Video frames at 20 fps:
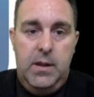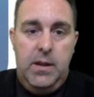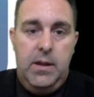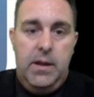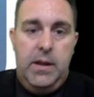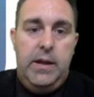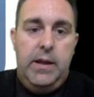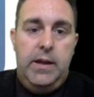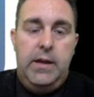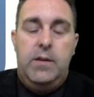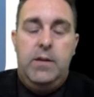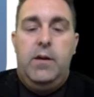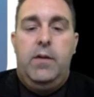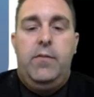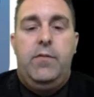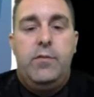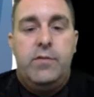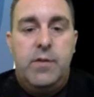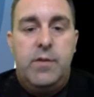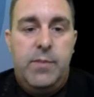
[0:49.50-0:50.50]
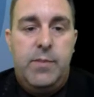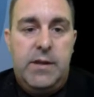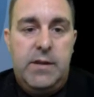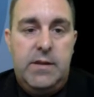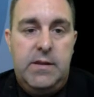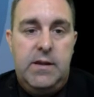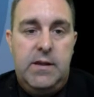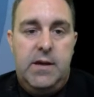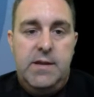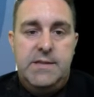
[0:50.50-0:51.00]
and I've also been
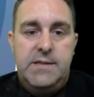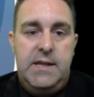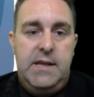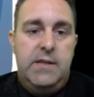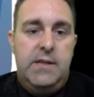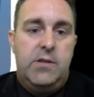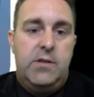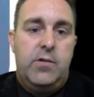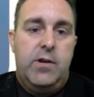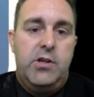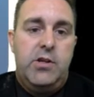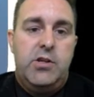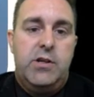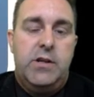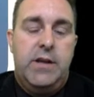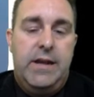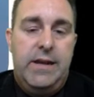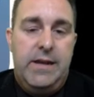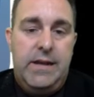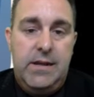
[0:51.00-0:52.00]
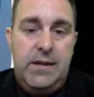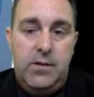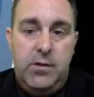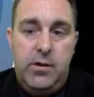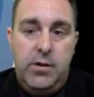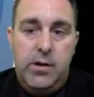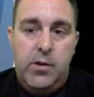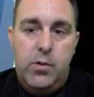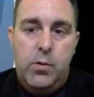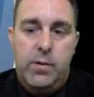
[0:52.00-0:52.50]
the ICT Integration and
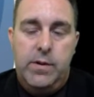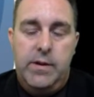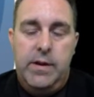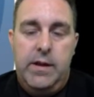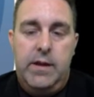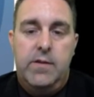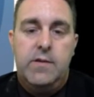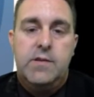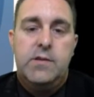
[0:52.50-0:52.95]
e-learning coordinator.